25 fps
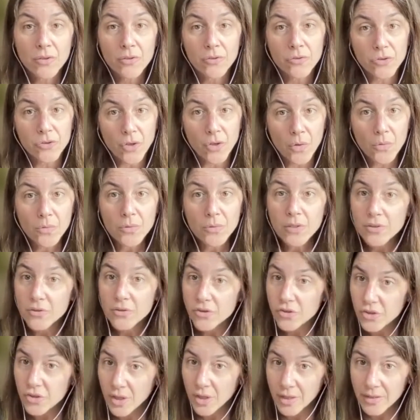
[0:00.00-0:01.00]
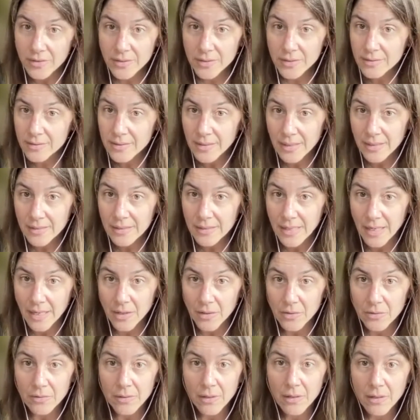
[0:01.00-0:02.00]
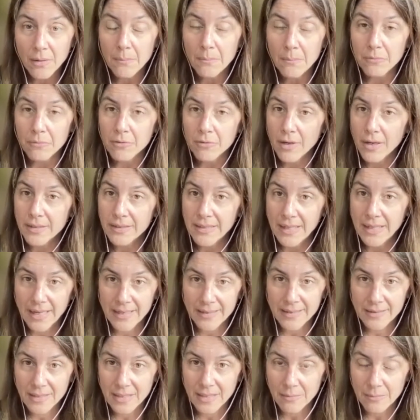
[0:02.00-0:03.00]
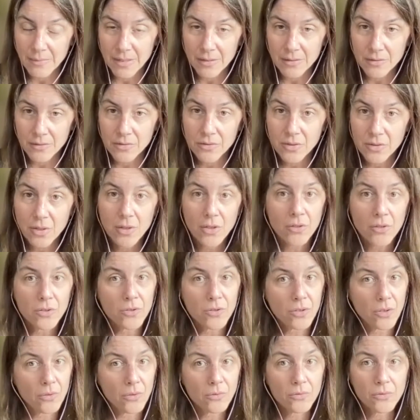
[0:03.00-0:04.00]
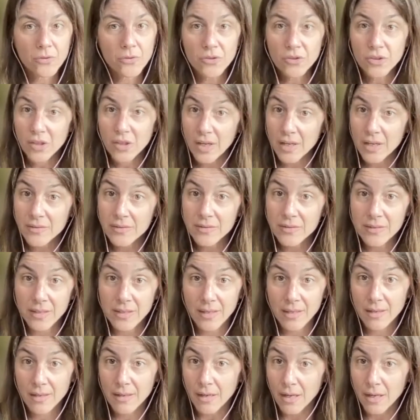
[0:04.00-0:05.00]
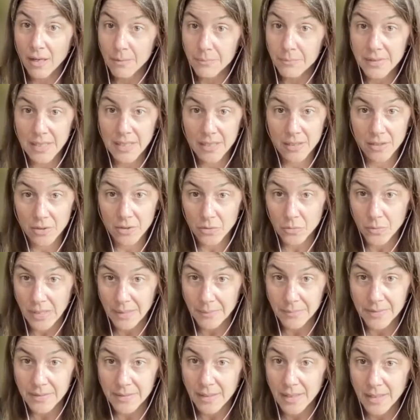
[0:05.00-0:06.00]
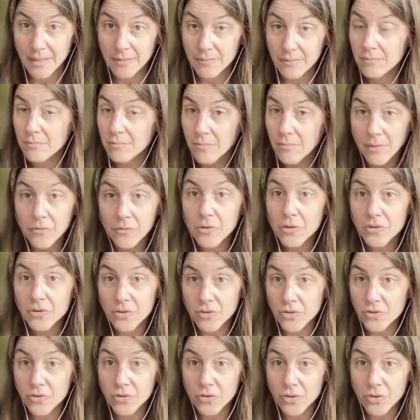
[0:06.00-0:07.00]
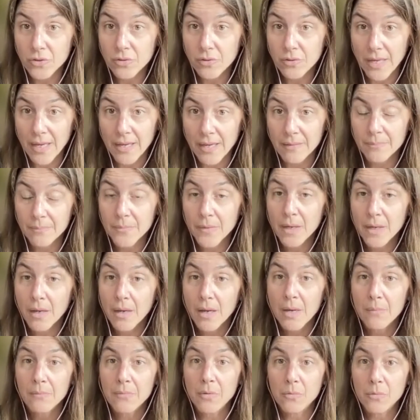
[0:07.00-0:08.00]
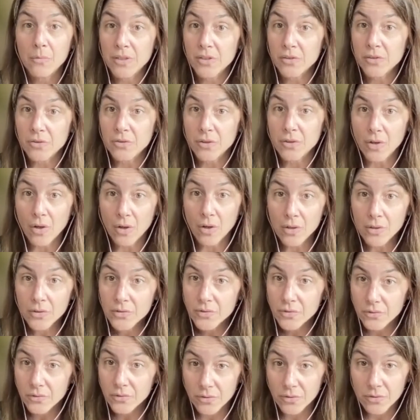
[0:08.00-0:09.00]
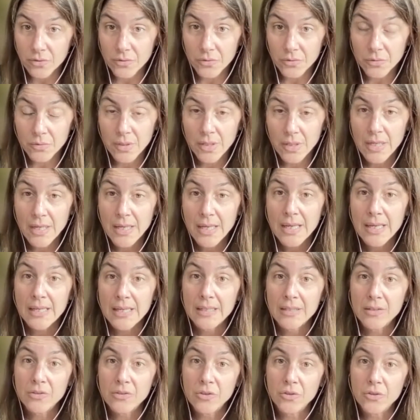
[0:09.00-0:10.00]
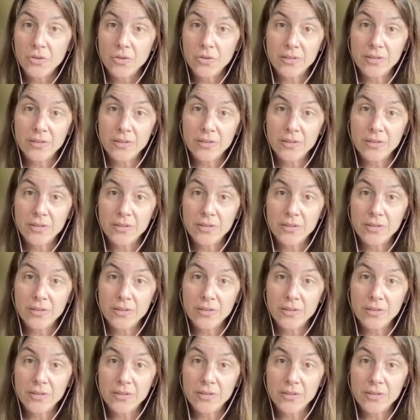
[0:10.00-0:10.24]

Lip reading: don't just send out broadcast emails. Don't just update your website. Of course, you should do that. But what you should also do is you should